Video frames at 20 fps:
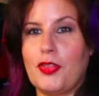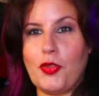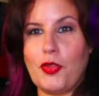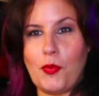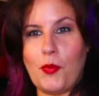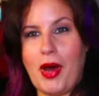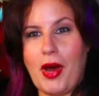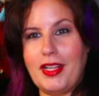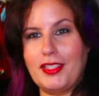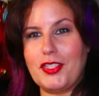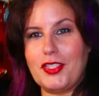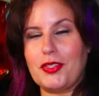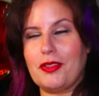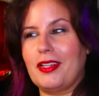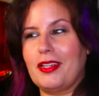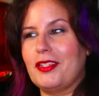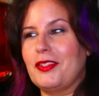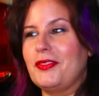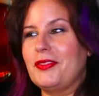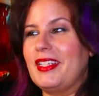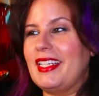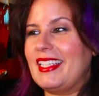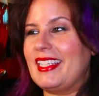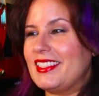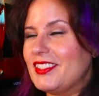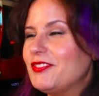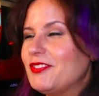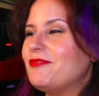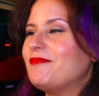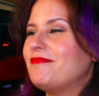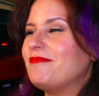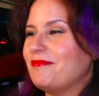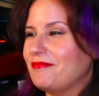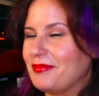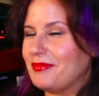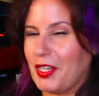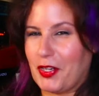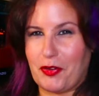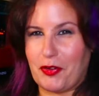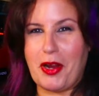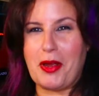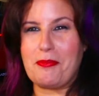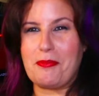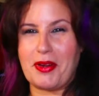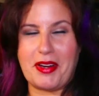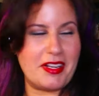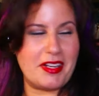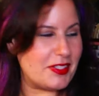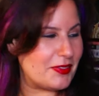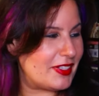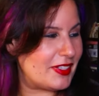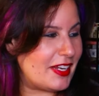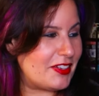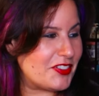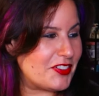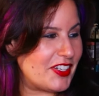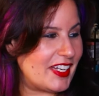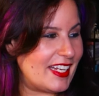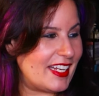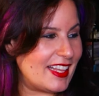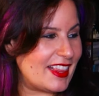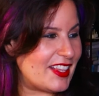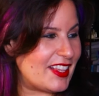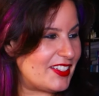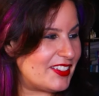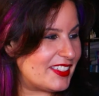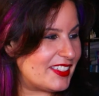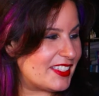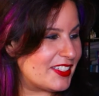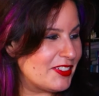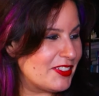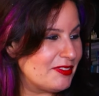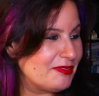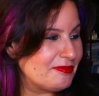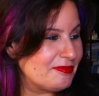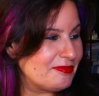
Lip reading: The one shredded wheat. My grandparents would hate to eat those.